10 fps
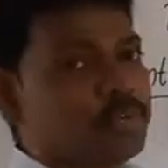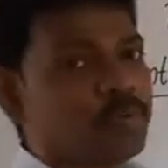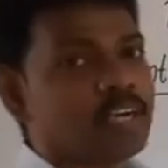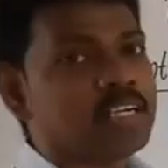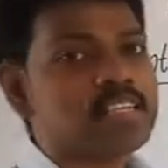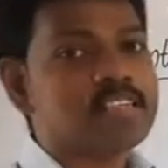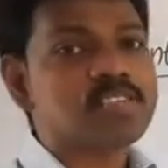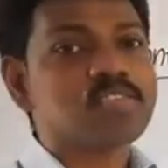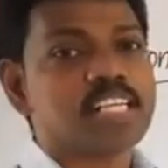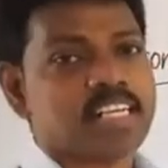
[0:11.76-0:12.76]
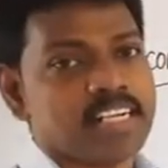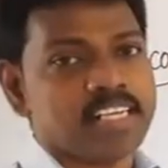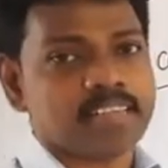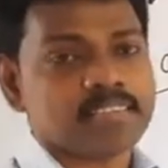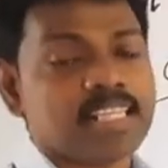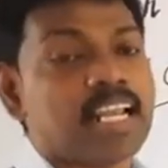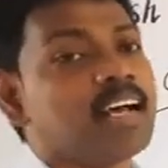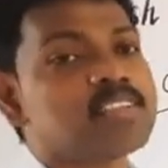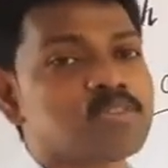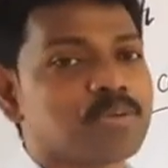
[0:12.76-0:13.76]
1 C reading, the
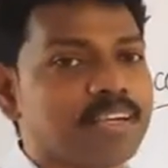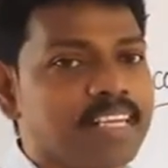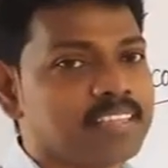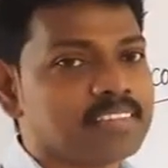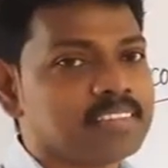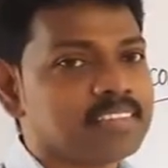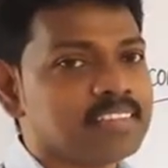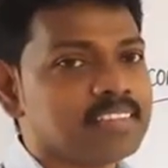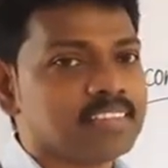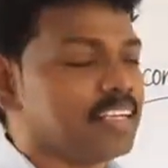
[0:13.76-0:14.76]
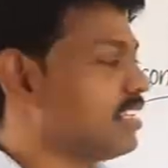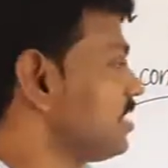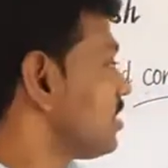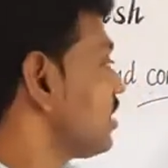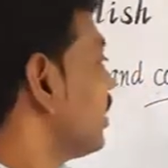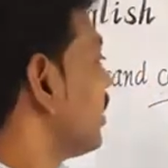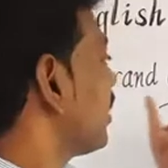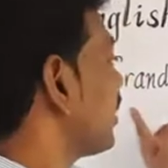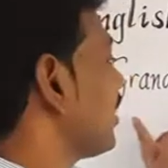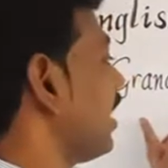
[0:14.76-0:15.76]
last reading, that is
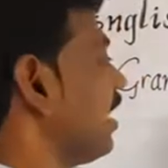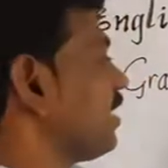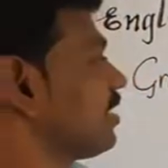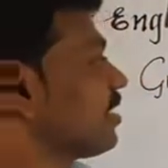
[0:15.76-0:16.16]
Grand